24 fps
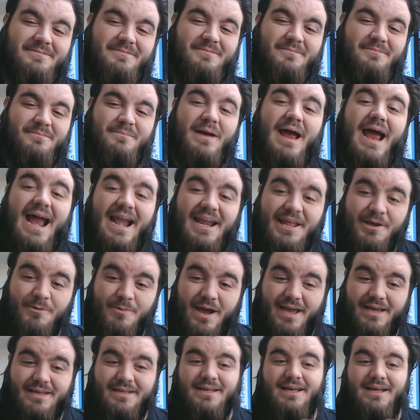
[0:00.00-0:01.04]
But
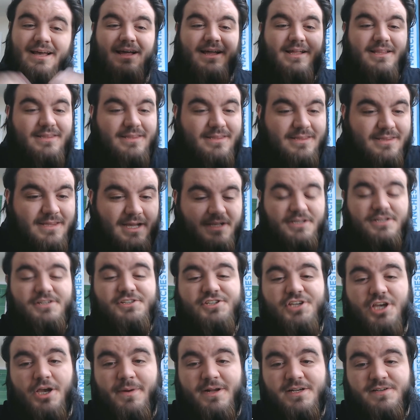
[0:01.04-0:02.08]
anyway, thank you
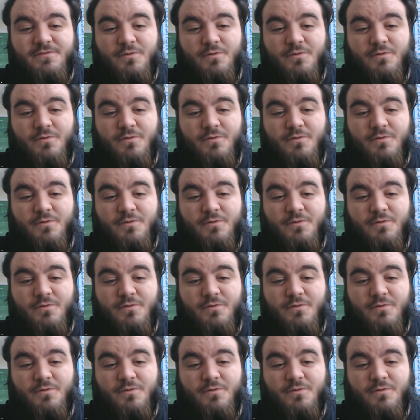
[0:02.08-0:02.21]
so much for